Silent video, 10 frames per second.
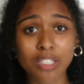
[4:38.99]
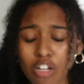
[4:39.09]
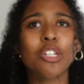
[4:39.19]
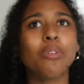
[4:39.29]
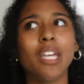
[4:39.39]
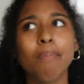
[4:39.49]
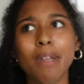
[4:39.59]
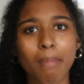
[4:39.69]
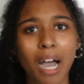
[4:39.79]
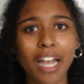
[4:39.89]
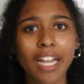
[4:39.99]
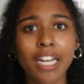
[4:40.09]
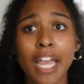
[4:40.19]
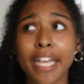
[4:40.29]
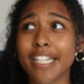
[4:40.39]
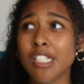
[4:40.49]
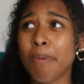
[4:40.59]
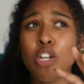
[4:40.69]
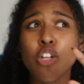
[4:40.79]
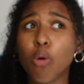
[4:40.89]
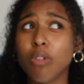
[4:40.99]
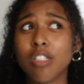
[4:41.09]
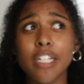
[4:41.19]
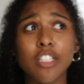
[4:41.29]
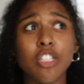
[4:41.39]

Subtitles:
Also, keep in mind, he's been noticing